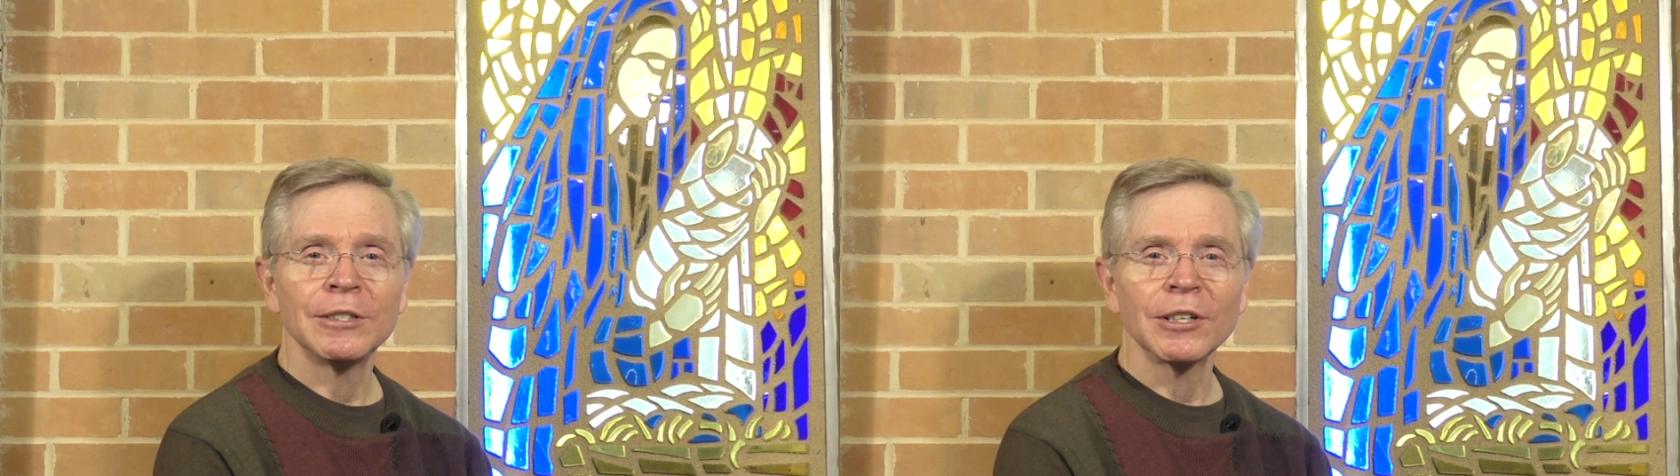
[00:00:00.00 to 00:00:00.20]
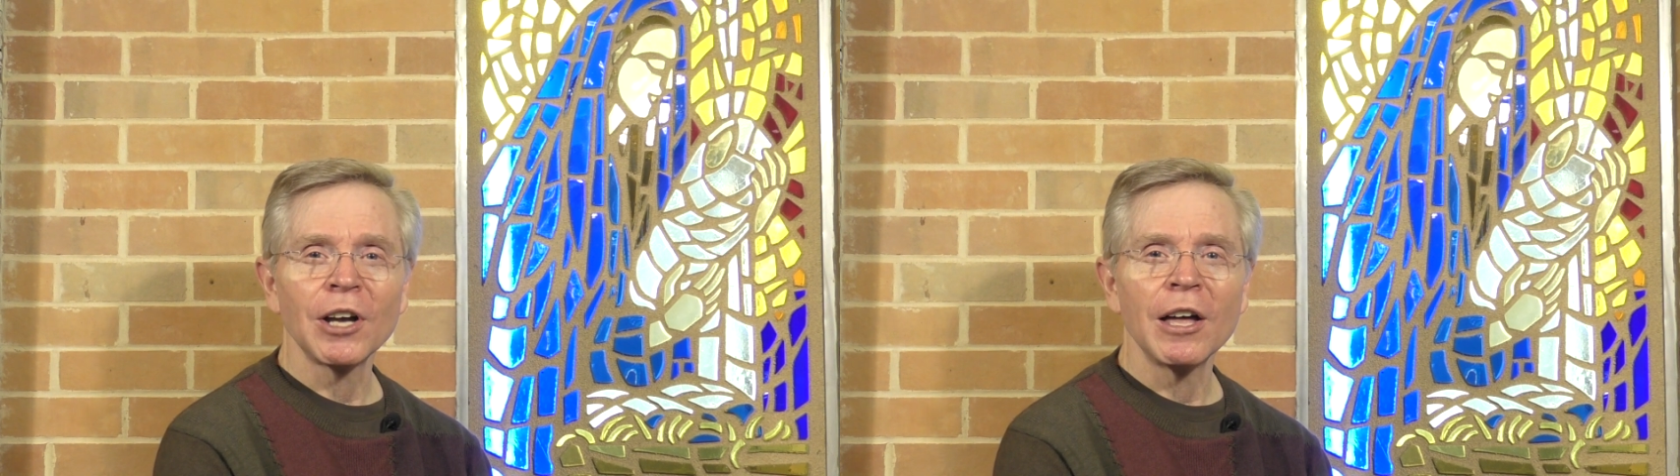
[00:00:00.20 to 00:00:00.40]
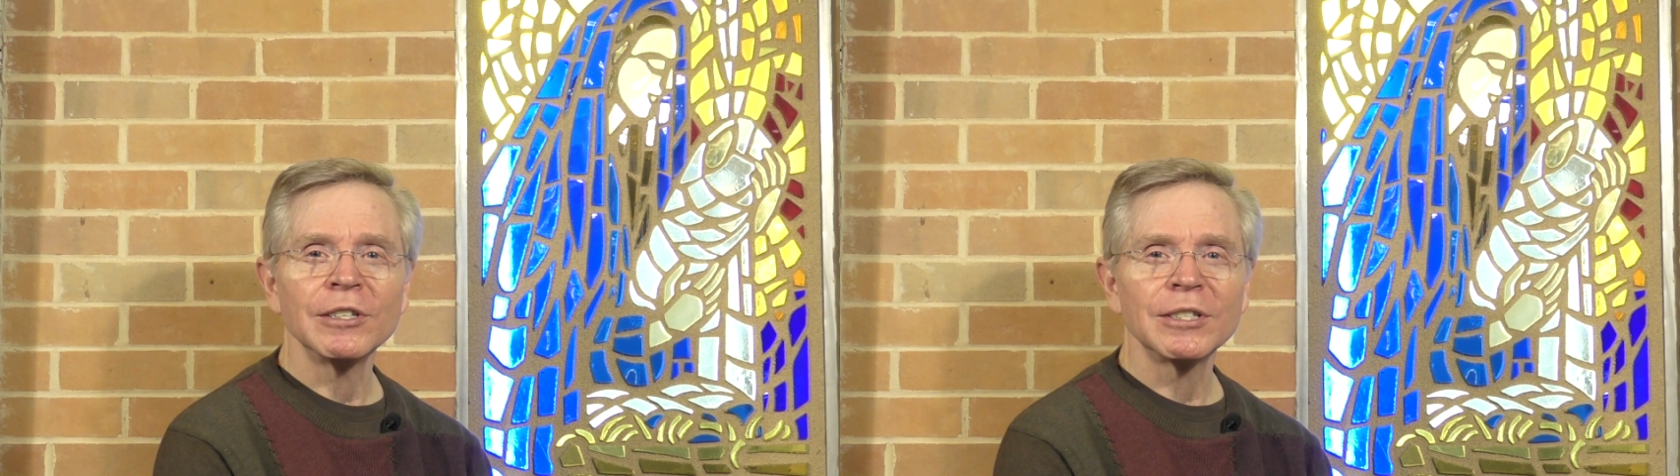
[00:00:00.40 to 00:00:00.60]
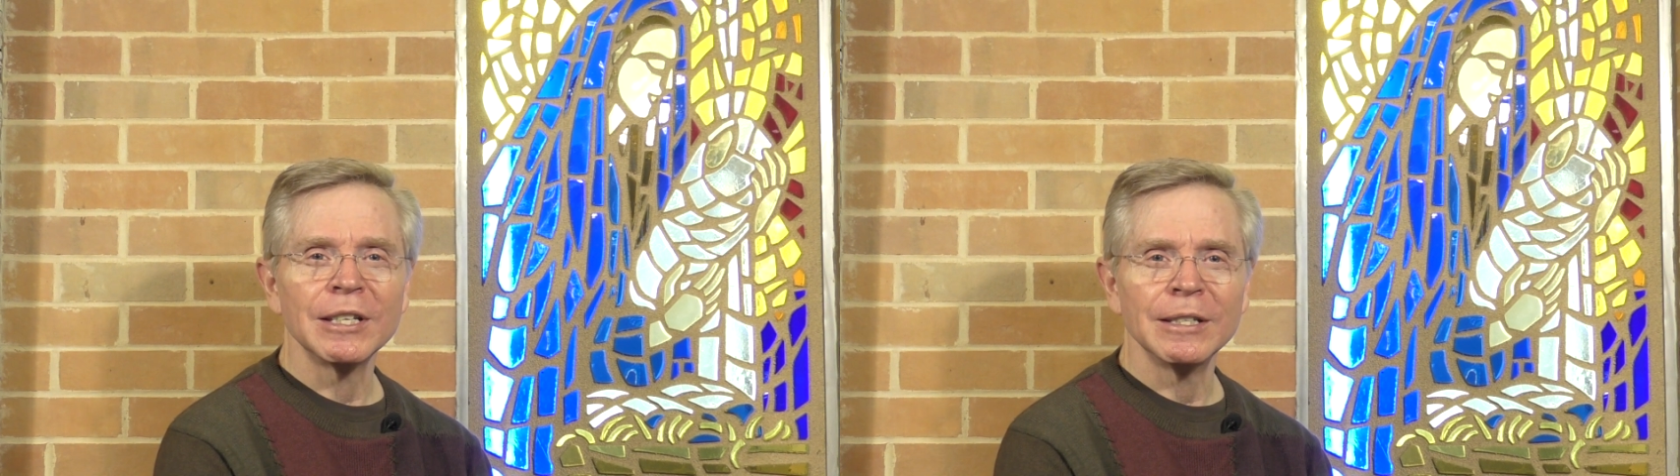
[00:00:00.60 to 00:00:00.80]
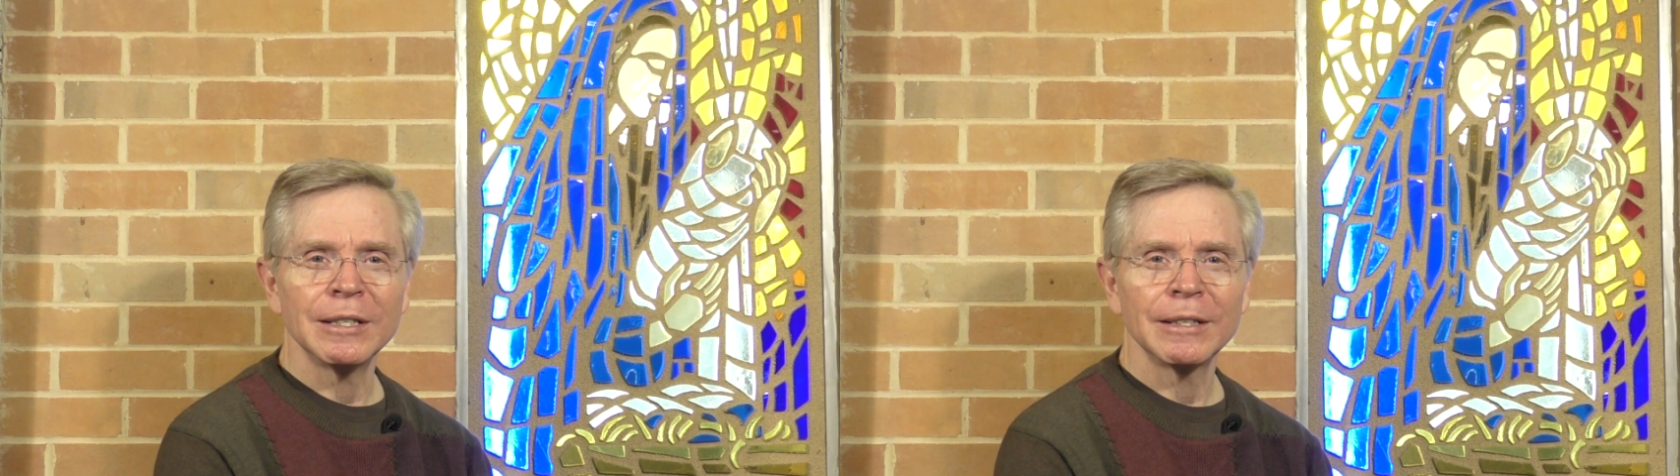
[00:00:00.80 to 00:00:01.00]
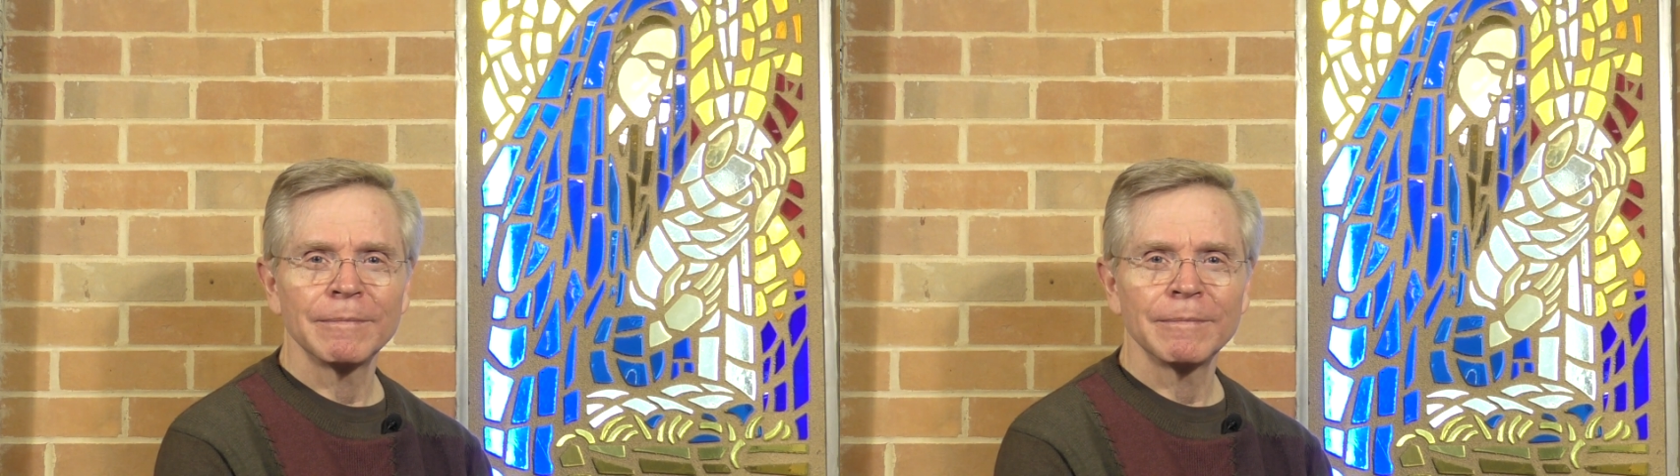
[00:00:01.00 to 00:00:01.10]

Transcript: a constant,